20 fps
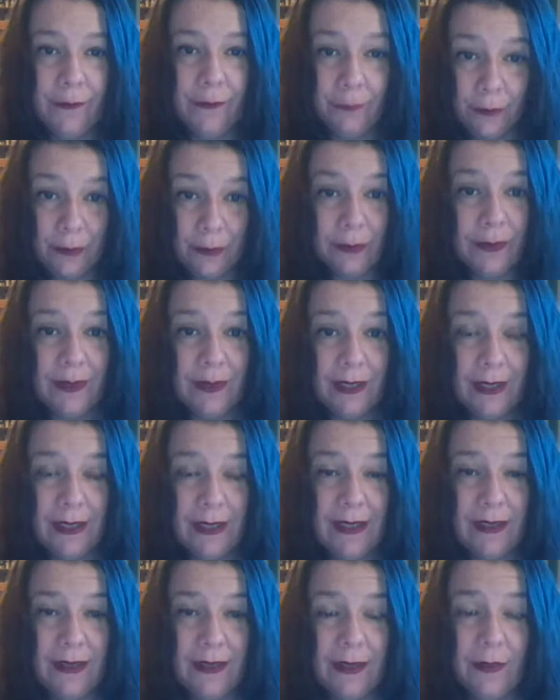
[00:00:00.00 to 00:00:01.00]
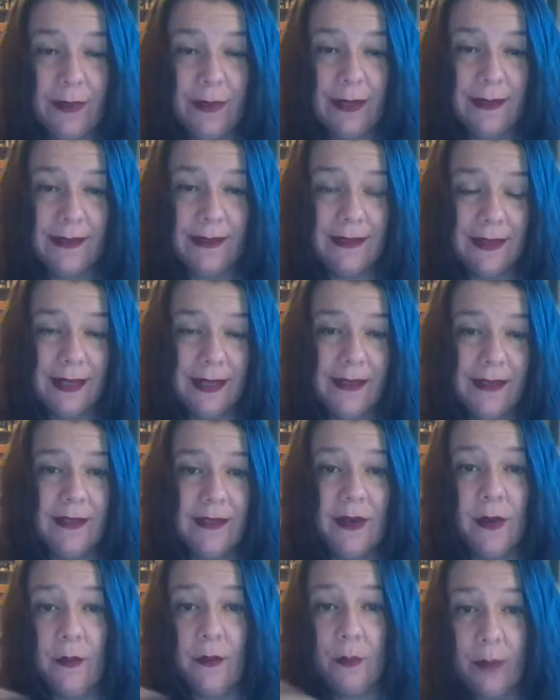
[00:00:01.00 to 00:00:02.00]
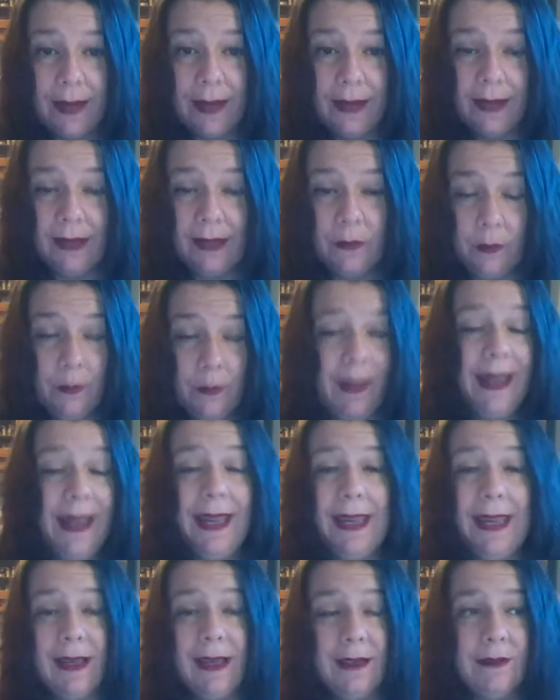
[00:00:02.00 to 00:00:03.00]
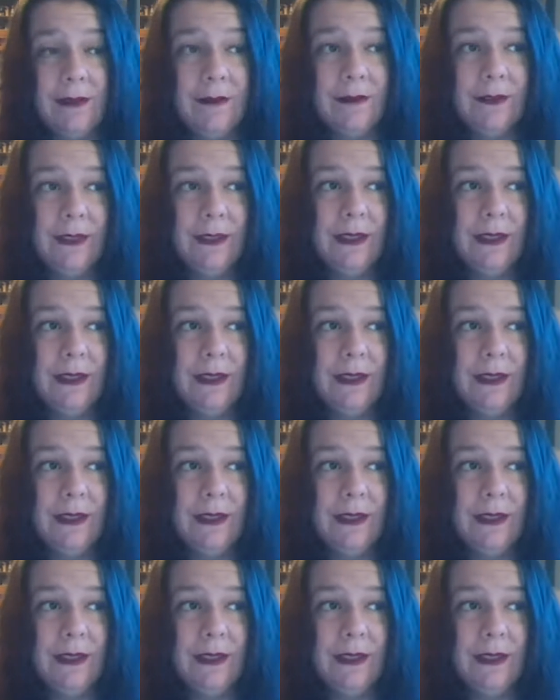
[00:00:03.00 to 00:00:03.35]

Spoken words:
food in the United States and our way of